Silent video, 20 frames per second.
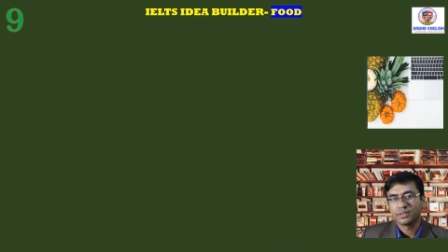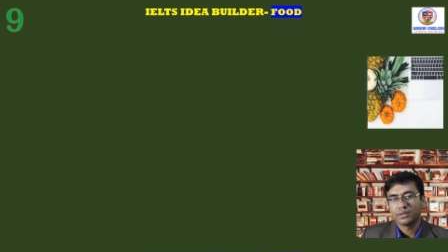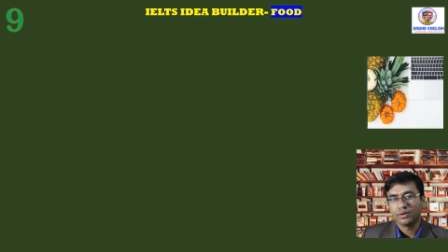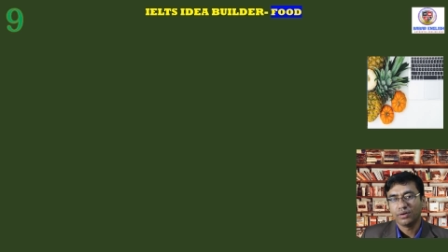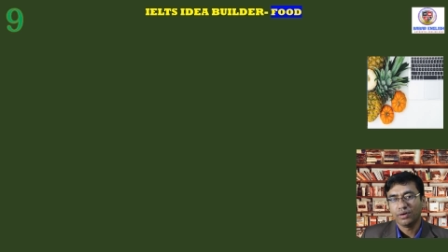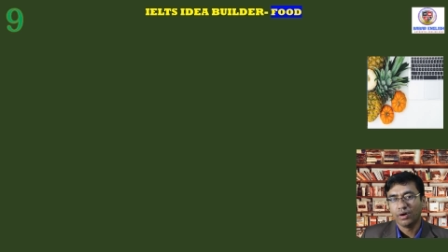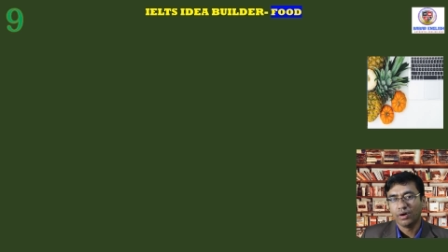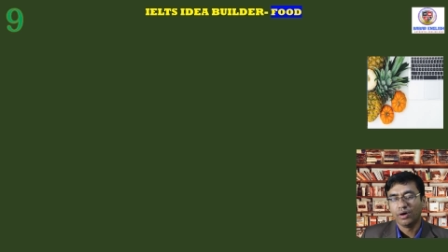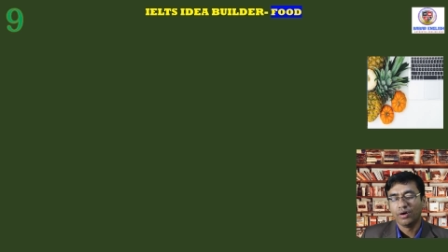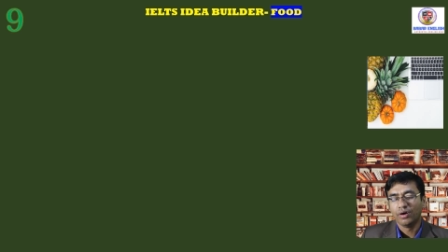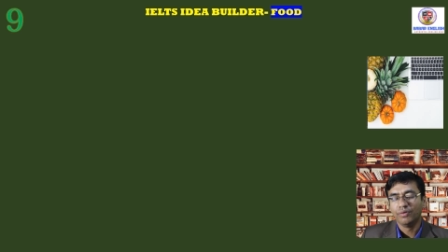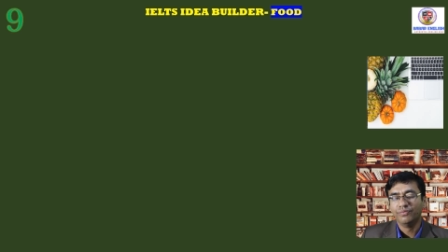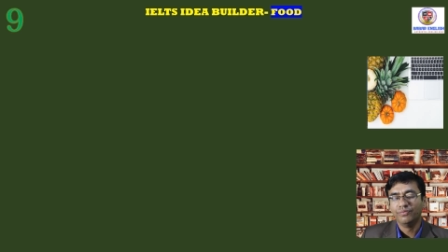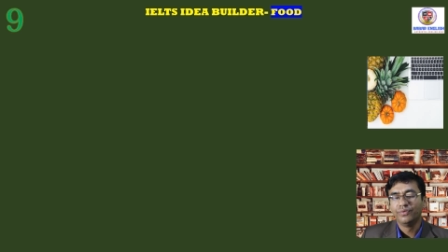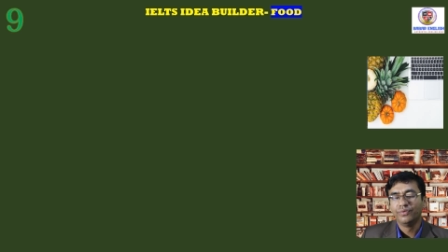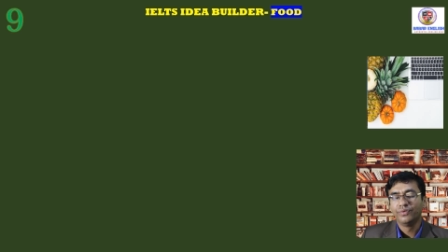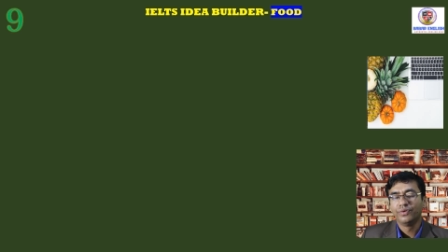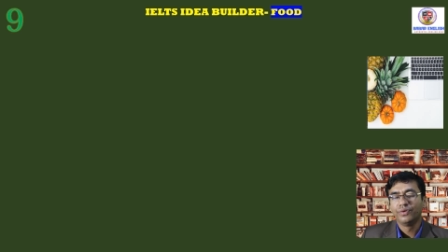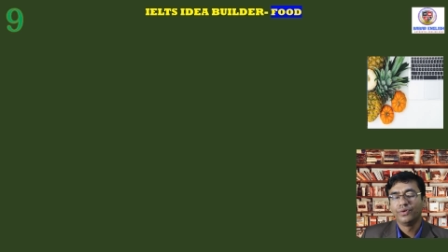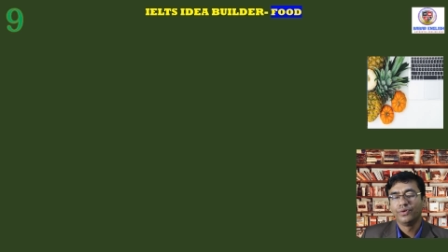of
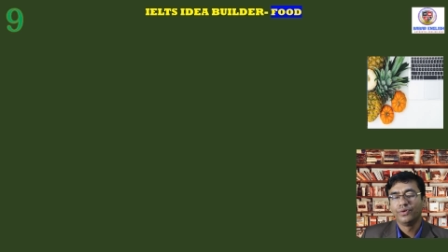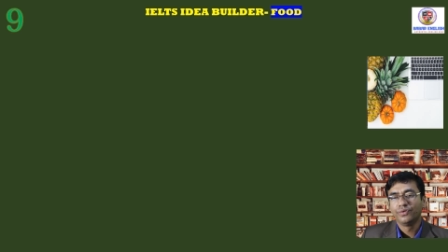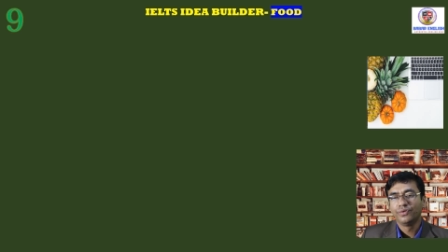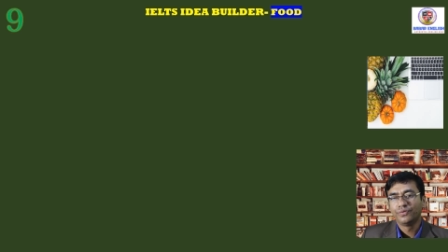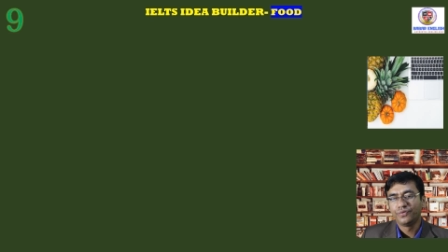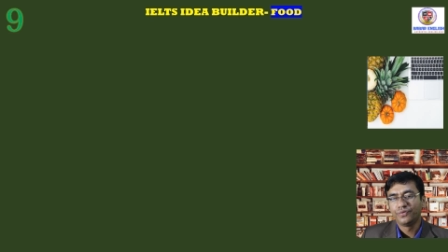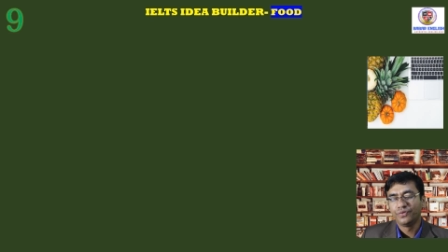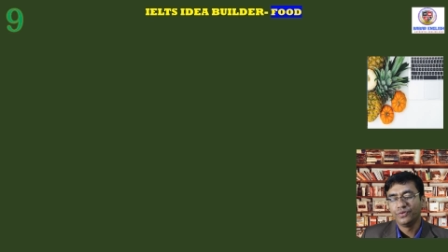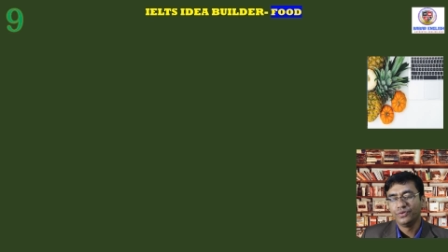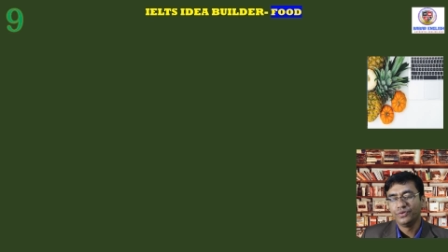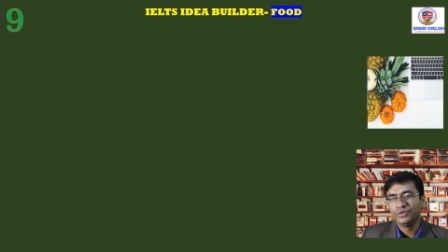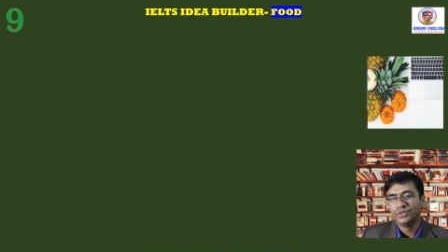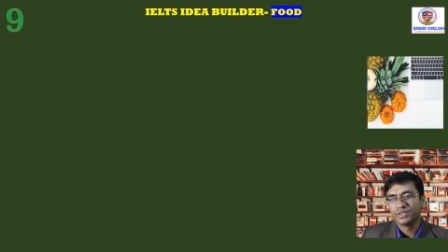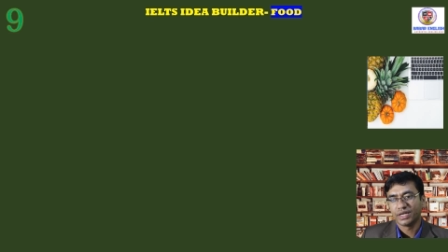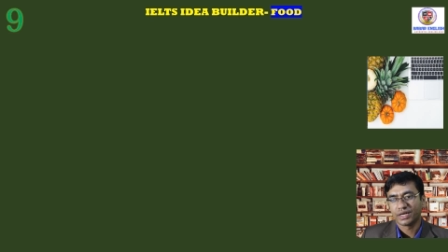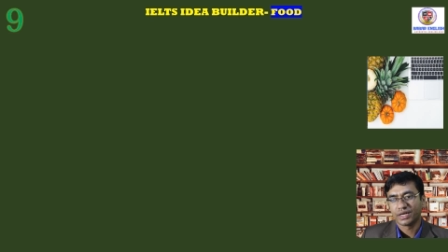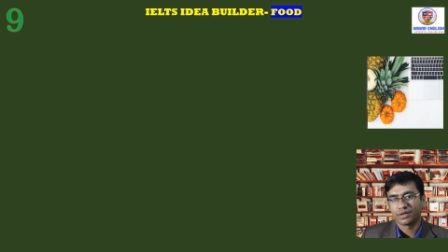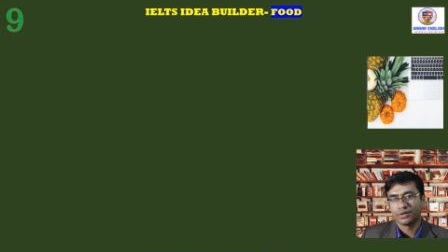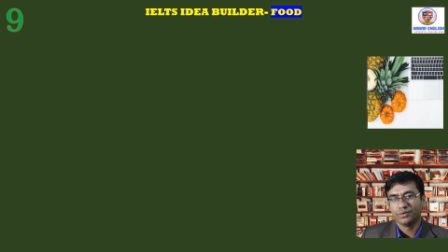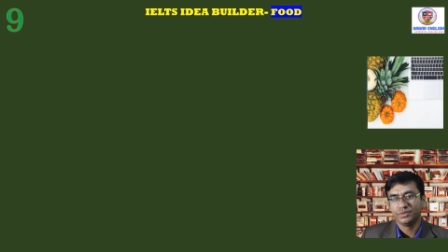food
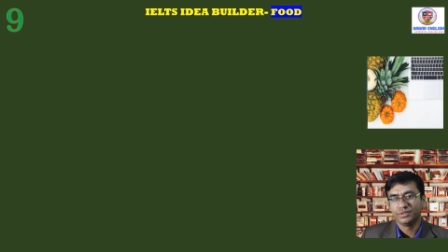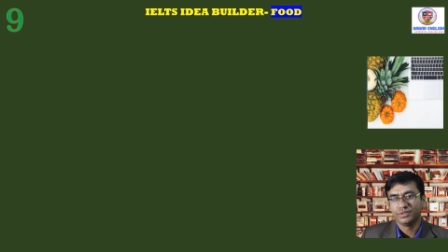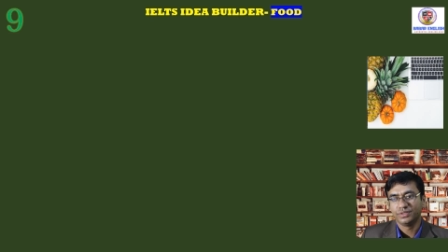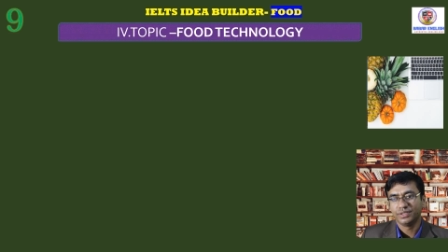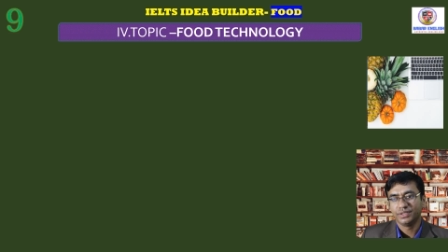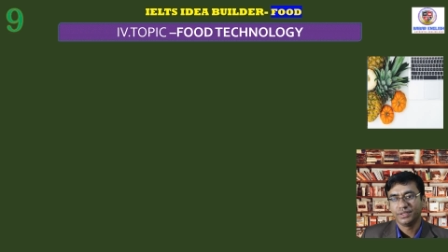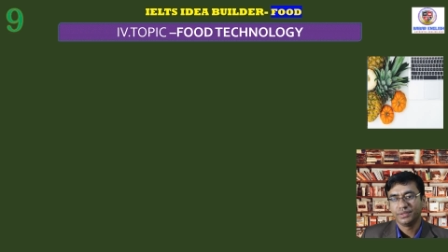technology.